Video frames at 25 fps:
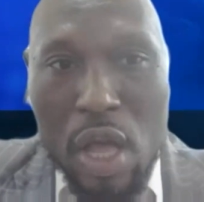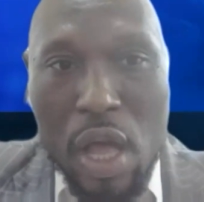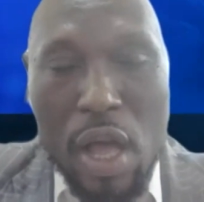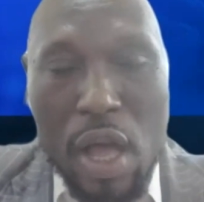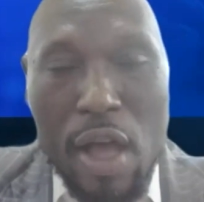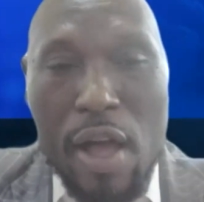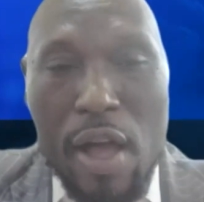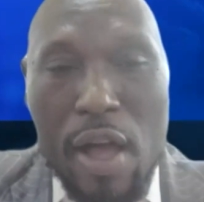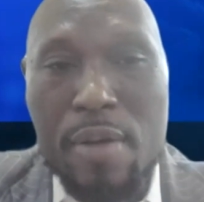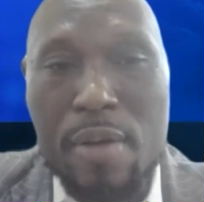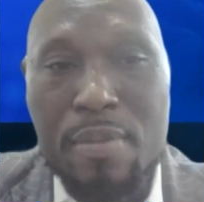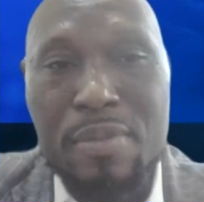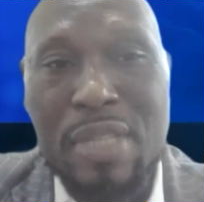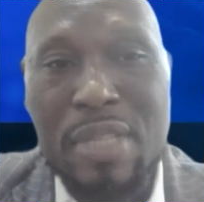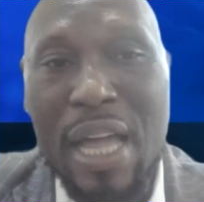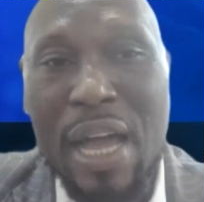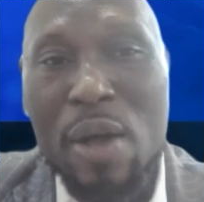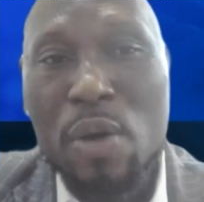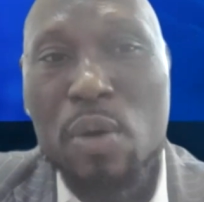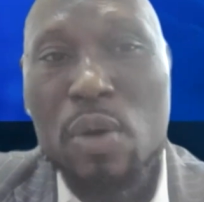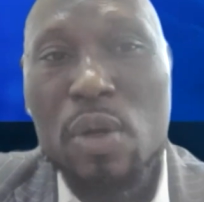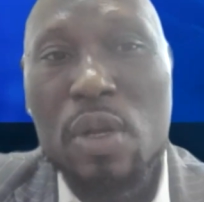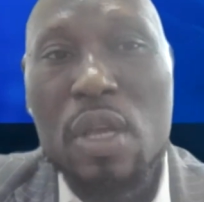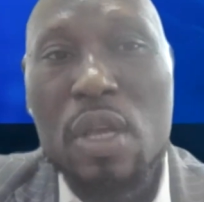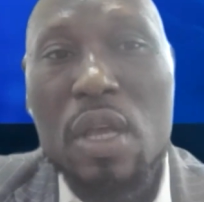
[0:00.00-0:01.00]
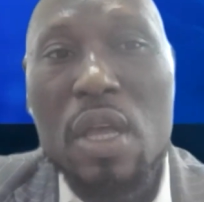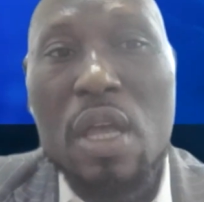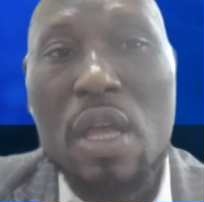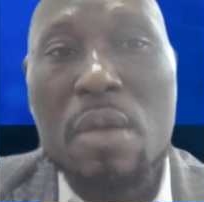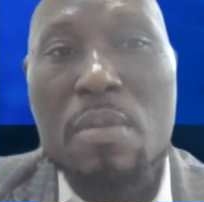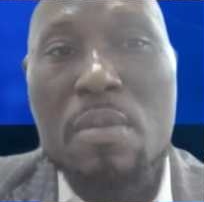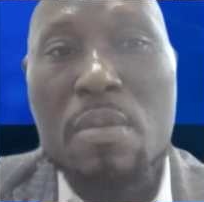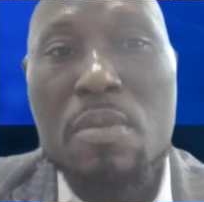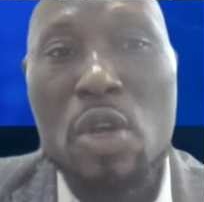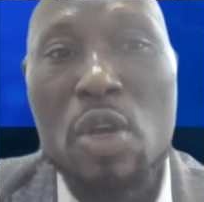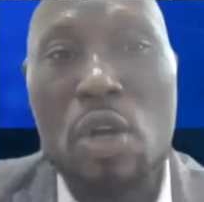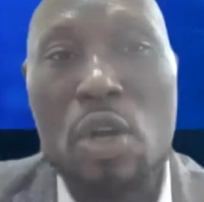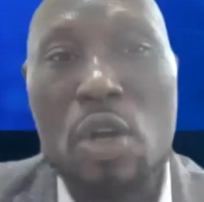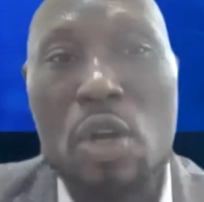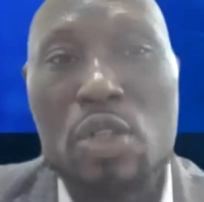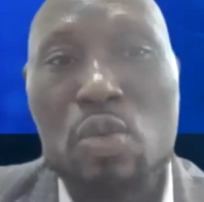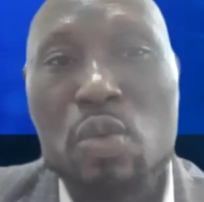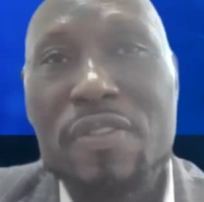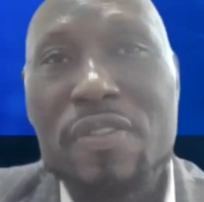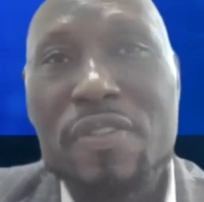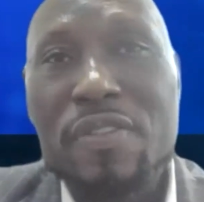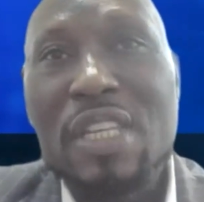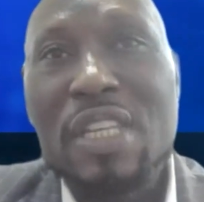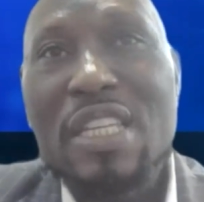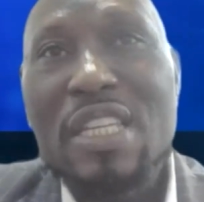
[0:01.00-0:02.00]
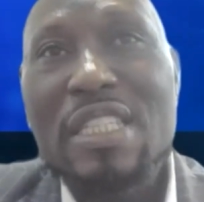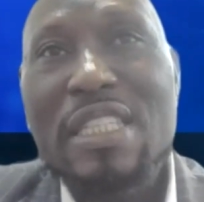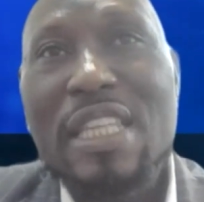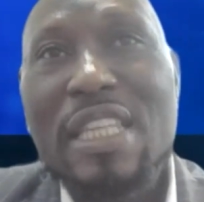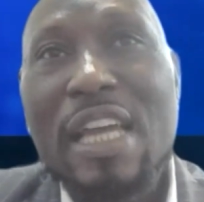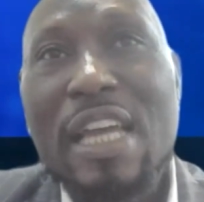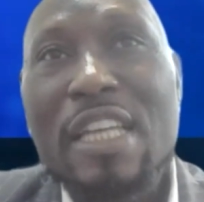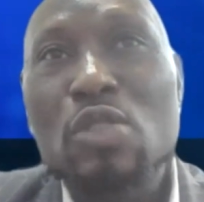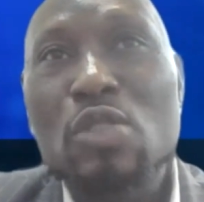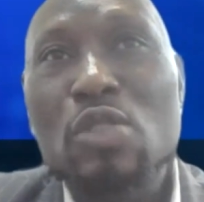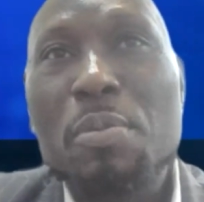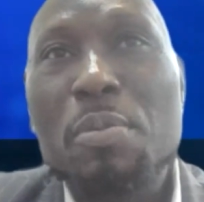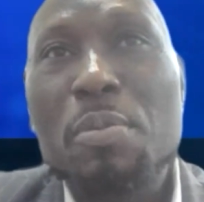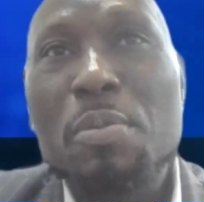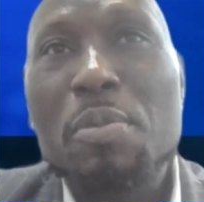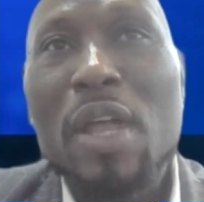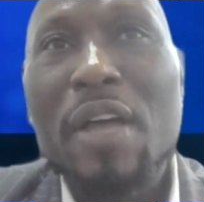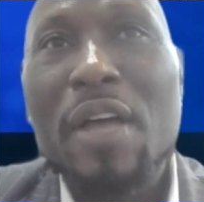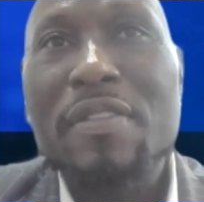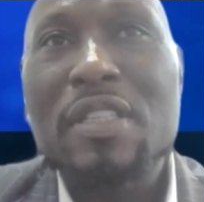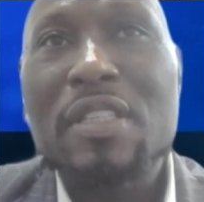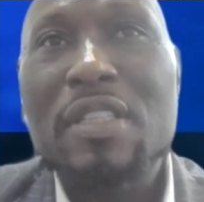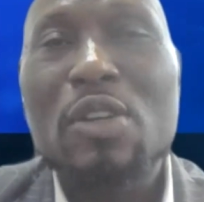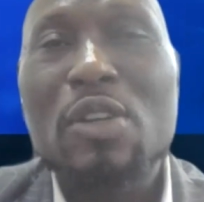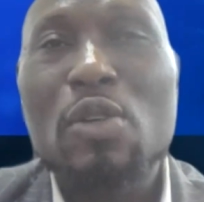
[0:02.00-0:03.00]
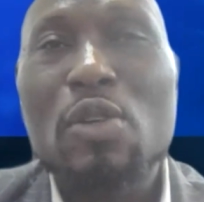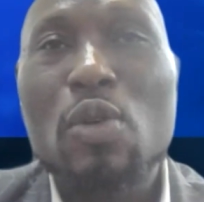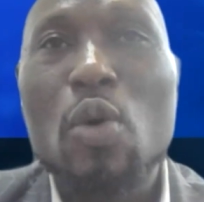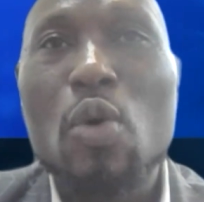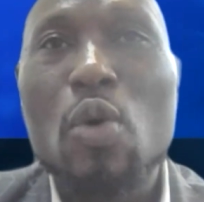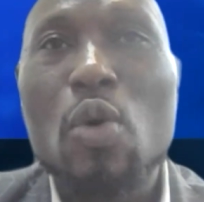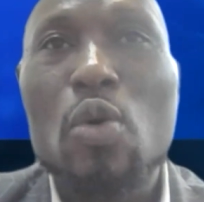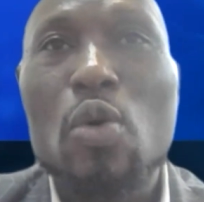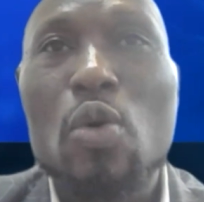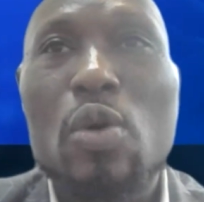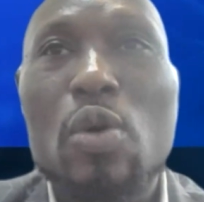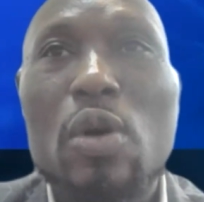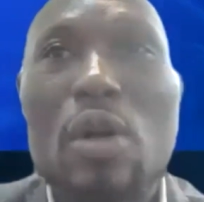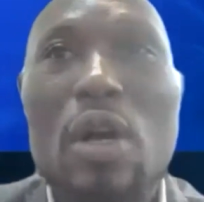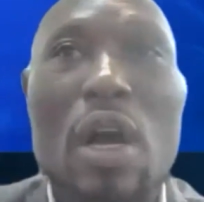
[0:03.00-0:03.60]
Now, because we've seen instances where people have said, oh,